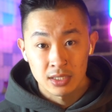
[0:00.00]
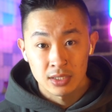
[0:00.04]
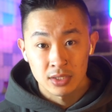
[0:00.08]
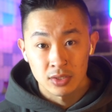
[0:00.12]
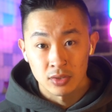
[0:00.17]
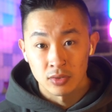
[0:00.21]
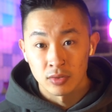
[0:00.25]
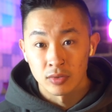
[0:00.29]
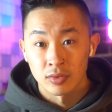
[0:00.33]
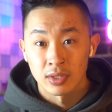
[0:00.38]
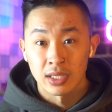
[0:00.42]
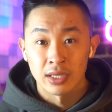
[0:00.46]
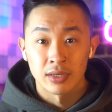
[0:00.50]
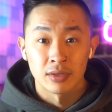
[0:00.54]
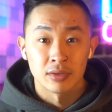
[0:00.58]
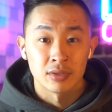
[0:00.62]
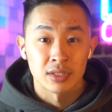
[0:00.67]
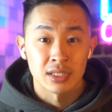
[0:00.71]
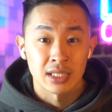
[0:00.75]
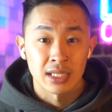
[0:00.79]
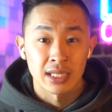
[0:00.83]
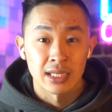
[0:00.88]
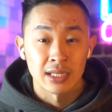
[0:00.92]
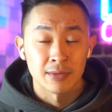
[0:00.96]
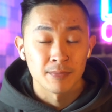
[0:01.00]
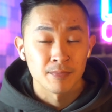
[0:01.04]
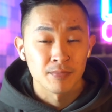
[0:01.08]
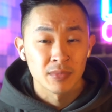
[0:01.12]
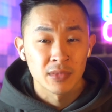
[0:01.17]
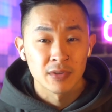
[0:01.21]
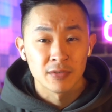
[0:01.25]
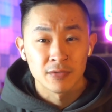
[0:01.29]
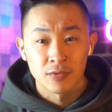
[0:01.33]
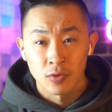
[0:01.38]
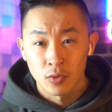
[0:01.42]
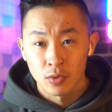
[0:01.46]
So there's like
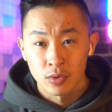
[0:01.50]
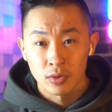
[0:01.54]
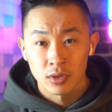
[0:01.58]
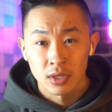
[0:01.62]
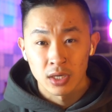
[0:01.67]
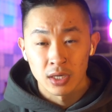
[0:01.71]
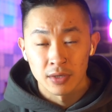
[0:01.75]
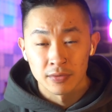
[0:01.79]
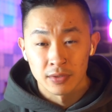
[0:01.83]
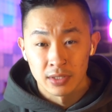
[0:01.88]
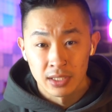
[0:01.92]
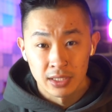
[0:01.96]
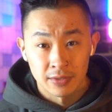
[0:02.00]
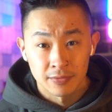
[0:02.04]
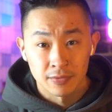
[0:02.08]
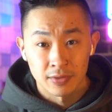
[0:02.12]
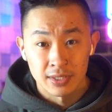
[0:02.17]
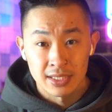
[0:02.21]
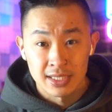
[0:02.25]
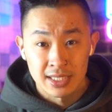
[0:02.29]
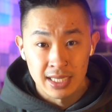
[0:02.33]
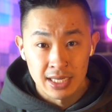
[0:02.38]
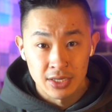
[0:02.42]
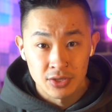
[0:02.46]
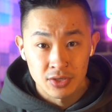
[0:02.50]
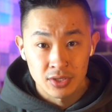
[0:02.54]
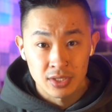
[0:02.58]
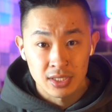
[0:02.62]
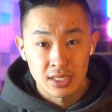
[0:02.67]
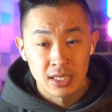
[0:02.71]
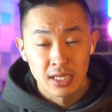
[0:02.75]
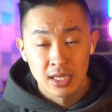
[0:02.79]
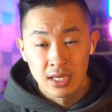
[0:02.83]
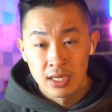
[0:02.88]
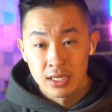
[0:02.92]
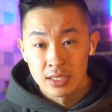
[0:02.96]
four of the different stages:
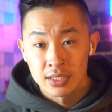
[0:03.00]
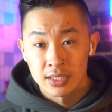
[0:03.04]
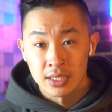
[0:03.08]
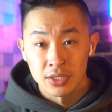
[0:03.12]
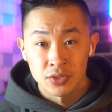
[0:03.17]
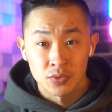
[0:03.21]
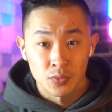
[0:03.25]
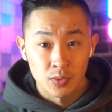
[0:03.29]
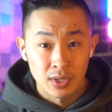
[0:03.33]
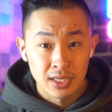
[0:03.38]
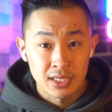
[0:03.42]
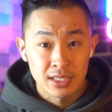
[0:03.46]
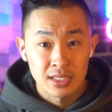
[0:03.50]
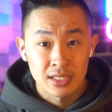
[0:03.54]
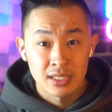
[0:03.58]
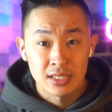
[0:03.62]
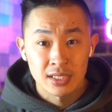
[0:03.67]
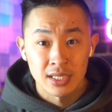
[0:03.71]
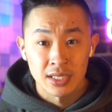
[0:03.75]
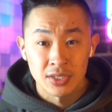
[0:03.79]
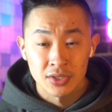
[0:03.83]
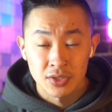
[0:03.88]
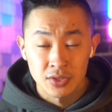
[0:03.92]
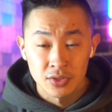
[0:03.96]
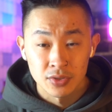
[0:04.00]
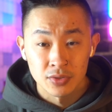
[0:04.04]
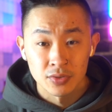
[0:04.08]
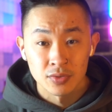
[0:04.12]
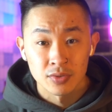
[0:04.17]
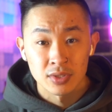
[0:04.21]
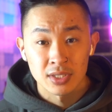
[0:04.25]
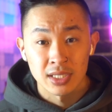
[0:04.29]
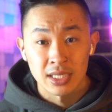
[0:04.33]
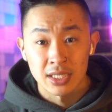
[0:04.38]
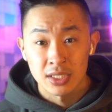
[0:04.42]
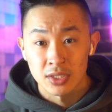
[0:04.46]
stage one, stage two,
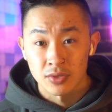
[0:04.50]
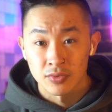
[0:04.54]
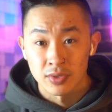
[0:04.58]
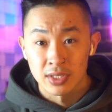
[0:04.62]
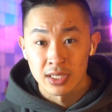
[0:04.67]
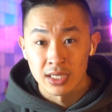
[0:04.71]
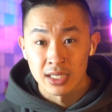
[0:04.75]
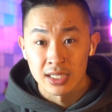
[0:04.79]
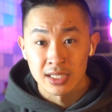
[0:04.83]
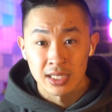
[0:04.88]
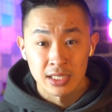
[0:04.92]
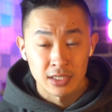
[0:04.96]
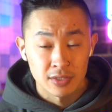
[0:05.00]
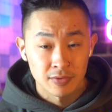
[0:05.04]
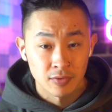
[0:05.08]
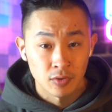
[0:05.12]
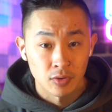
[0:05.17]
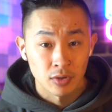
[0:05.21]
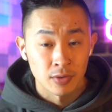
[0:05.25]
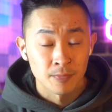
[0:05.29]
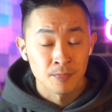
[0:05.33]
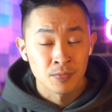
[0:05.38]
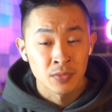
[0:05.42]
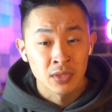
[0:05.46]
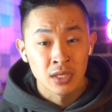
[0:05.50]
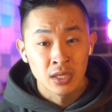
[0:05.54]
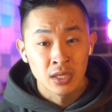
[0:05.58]
stage three, and stage four.